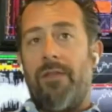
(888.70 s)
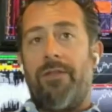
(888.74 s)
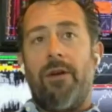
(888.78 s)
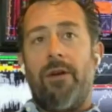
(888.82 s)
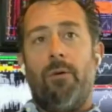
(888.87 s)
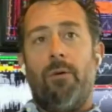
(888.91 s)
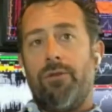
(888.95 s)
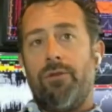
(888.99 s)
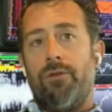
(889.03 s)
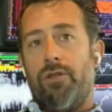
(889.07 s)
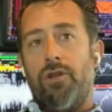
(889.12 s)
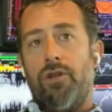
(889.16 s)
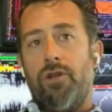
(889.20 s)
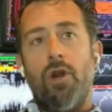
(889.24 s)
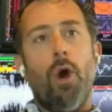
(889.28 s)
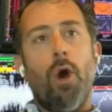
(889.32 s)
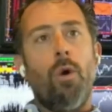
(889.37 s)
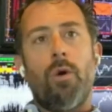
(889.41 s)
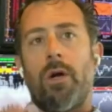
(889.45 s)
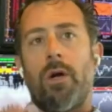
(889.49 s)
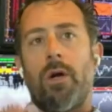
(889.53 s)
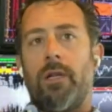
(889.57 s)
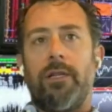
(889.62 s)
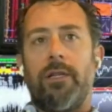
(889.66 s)
that there was
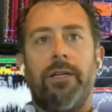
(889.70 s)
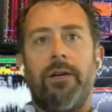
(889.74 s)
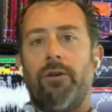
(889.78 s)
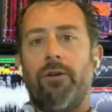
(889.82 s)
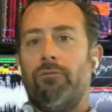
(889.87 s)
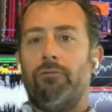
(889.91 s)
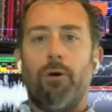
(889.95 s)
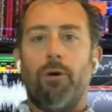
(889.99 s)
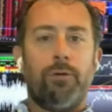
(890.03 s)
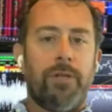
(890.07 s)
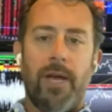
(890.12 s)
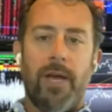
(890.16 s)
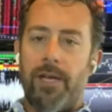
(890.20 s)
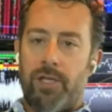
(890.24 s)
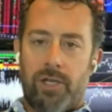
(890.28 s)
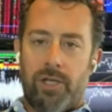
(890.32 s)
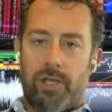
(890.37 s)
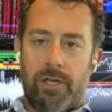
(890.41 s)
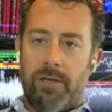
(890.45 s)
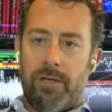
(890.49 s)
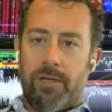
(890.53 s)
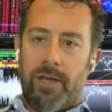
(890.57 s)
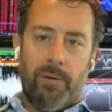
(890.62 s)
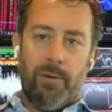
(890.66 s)
no clear
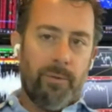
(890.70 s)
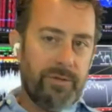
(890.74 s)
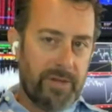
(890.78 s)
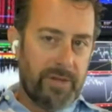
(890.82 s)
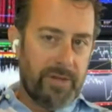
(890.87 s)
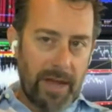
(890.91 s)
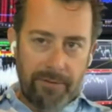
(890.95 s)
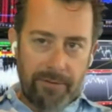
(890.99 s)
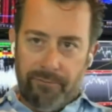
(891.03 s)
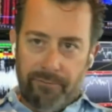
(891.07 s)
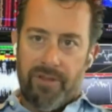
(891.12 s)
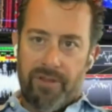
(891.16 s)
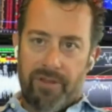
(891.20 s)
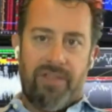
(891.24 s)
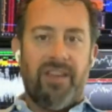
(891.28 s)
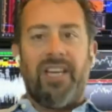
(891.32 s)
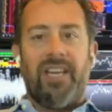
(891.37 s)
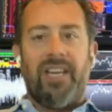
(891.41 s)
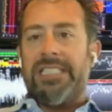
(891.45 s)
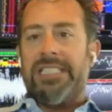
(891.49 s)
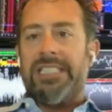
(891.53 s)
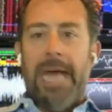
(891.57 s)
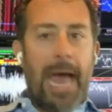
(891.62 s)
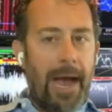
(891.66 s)
rotation. It was
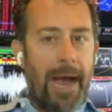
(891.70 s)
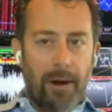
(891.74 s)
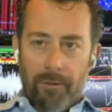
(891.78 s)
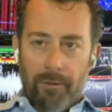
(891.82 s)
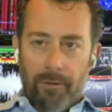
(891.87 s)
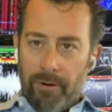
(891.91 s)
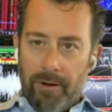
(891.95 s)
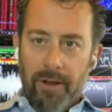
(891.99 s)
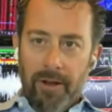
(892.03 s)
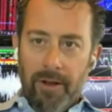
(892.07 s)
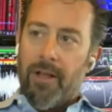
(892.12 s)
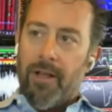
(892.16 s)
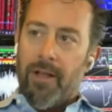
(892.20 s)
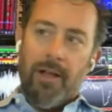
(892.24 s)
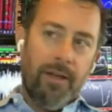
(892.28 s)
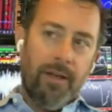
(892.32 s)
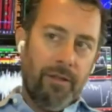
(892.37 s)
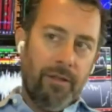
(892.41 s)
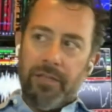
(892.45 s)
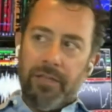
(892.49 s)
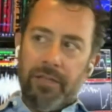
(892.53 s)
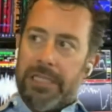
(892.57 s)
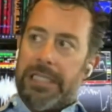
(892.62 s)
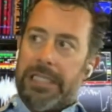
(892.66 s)
everything down.
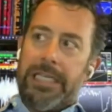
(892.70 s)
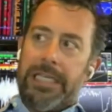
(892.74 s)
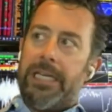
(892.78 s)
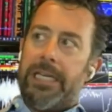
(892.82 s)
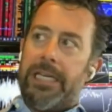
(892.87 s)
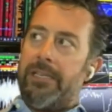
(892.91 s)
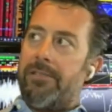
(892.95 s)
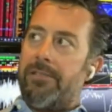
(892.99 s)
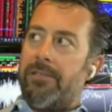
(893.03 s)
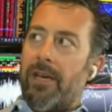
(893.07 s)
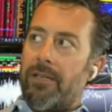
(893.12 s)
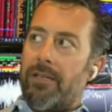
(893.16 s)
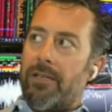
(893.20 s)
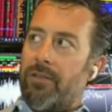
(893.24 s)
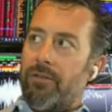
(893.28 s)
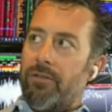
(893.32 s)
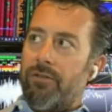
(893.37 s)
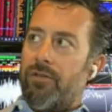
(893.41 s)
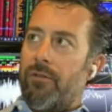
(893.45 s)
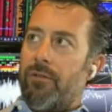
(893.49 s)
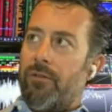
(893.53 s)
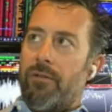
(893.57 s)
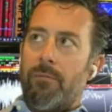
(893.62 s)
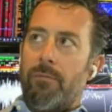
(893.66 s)
The leading
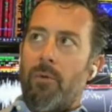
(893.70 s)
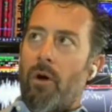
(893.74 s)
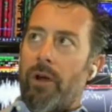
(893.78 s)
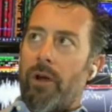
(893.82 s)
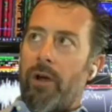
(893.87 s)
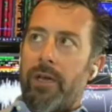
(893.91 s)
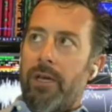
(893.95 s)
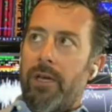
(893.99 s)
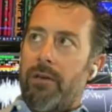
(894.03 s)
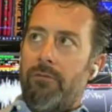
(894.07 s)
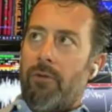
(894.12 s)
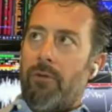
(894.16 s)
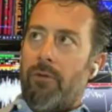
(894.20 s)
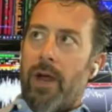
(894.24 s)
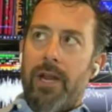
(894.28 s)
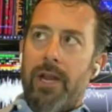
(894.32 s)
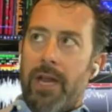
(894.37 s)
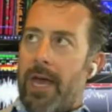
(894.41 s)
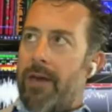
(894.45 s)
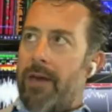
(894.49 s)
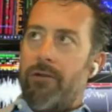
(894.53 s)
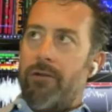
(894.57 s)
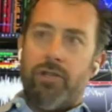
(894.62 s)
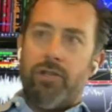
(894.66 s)
sectors of the market,
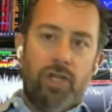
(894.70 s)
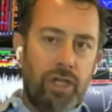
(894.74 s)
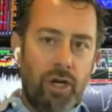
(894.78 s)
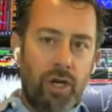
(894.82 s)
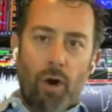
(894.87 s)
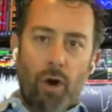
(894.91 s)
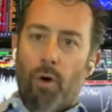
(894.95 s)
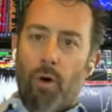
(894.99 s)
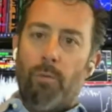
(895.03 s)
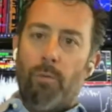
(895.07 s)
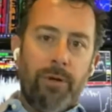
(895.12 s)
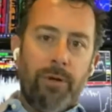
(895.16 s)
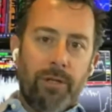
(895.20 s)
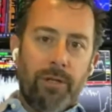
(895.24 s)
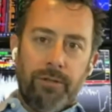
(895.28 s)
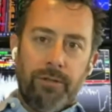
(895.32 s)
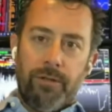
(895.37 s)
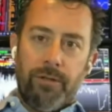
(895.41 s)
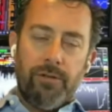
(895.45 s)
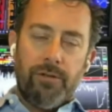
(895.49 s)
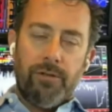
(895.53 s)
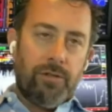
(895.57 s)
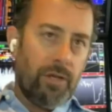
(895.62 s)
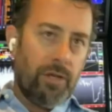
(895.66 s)
right? Energy, home
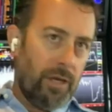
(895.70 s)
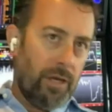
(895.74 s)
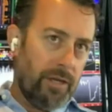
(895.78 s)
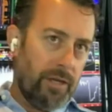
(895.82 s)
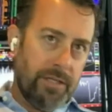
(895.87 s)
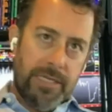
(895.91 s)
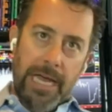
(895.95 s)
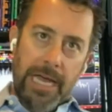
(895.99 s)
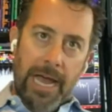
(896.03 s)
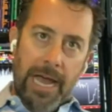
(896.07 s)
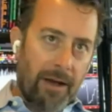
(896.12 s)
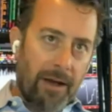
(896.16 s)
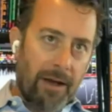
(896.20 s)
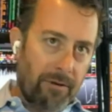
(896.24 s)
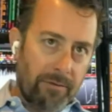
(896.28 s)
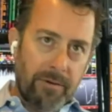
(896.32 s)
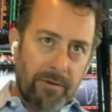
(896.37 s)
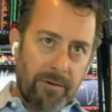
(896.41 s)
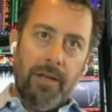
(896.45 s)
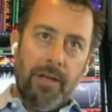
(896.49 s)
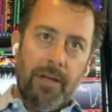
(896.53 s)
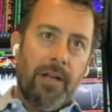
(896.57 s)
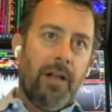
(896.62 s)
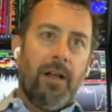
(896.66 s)
builders,
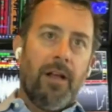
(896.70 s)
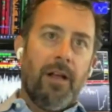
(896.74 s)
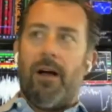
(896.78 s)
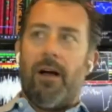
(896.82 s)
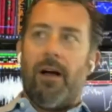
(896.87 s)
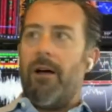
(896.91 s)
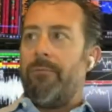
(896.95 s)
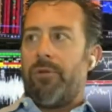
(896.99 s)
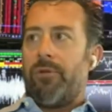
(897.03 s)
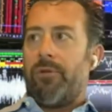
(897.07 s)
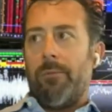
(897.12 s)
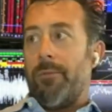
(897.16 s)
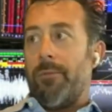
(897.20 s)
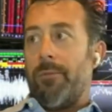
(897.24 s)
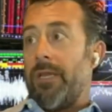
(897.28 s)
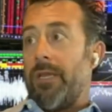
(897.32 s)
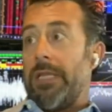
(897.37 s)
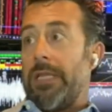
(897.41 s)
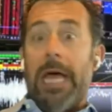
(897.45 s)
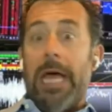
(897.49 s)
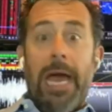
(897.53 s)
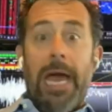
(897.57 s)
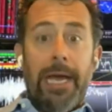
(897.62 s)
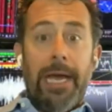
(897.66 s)
down. Um, some of
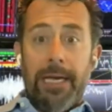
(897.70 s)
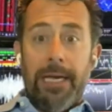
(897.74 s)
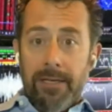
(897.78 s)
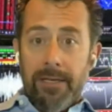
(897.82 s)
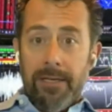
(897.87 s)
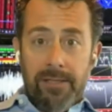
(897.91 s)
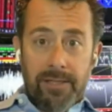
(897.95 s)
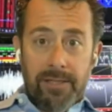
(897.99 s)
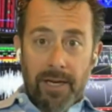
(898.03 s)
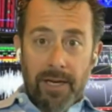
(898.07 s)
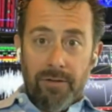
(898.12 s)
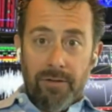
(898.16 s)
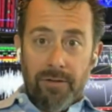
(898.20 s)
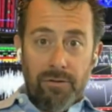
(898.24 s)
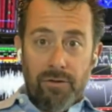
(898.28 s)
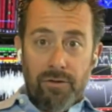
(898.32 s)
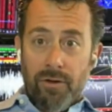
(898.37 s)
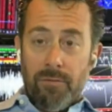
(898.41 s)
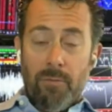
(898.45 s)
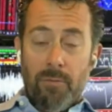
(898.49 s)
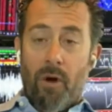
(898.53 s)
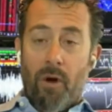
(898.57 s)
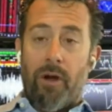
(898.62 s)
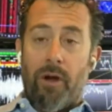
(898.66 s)
the lagging sectors
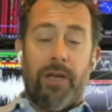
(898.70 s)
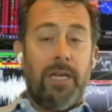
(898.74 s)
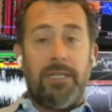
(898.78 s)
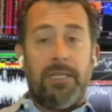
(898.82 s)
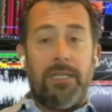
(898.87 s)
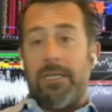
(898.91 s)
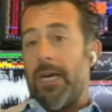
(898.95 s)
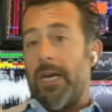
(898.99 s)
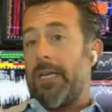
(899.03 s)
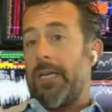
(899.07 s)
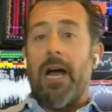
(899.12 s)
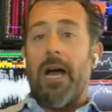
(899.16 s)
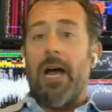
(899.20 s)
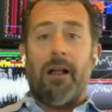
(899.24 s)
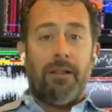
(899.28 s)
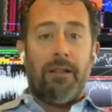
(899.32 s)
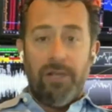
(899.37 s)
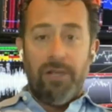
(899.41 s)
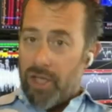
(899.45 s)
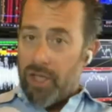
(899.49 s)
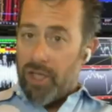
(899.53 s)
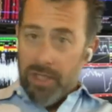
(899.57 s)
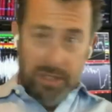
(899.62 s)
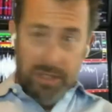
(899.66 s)
of the market,
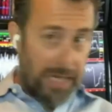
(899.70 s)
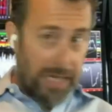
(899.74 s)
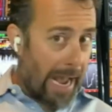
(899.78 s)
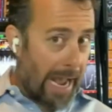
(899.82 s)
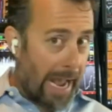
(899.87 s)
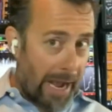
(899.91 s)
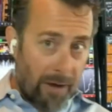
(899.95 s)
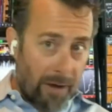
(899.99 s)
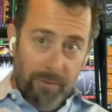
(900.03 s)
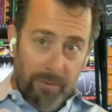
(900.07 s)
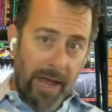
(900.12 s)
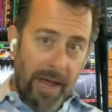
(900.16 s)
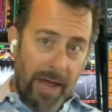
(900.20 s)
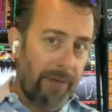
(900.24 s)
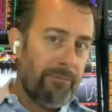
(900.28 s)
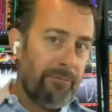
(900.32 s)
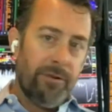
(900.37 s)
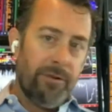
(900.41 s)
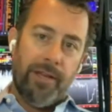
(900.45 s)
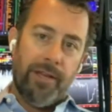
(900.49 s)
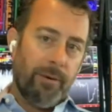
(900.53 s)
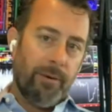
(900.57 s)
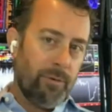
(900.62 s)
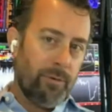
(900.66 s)
technology, down.
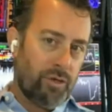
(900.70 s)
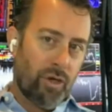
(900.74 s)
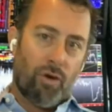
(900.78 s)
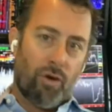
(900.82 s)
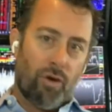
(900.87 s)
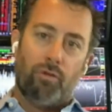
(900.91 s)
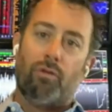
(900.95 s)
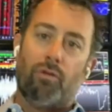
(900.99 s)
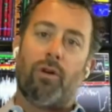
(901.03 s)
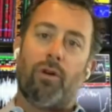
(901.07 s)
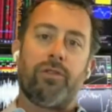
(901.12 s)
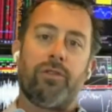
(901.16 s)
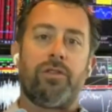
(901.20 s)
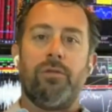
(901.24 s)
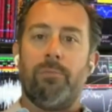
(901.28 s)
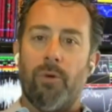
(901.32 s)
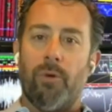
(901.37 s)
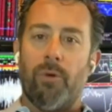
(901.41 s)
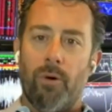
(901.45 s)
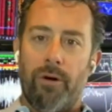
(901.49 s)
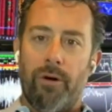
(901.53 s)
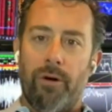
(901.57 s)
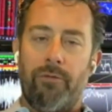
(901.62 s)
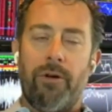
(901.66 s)
Everything was across the
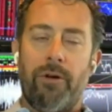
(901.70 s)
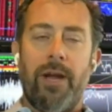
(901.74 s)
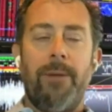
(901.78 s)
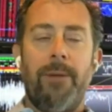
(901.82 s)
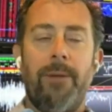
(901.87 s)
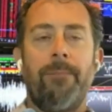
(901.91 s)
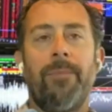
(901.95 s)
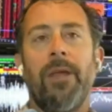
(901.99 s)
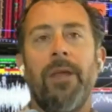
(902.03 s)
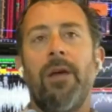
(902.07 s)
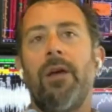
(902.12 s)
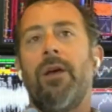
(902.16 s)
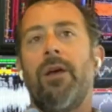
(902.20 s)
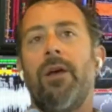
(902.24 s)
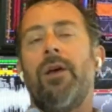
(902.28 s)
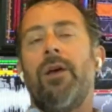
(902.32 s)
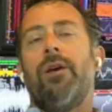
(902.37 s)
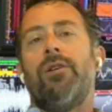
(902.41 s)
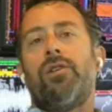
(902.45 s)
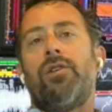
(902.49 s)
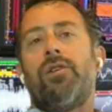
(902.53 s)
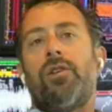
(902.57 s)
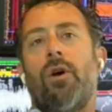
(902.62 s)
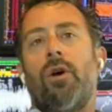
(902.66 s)
board, yeah. right?
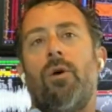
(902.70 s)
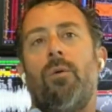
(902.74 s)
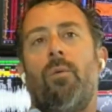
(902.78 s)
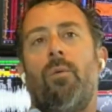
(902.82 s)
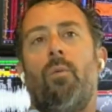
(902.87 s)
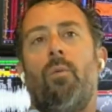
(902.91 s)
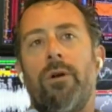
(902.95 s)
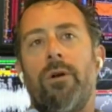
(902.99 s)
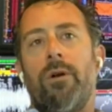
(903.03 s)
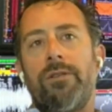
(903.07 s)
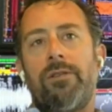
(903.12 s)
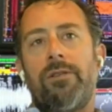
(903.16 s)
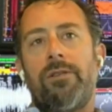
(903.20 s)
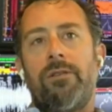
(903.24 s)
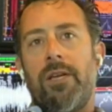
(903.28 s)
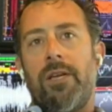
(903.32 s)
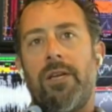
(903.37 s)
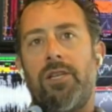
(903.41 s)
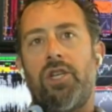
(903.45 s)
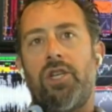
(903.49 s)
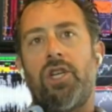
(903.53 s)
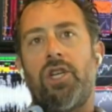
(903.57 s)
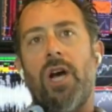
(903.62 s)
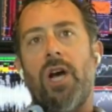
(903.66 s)
So once
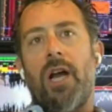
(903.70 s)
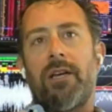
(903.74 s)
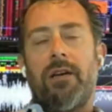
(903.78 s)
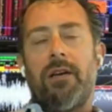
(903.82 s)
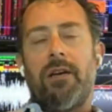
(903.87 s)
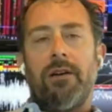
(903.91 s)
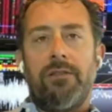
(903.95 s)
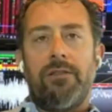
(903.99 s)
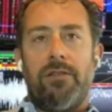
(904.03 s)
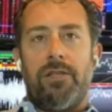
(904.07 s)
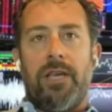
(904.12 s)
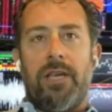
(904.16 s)
that shotgun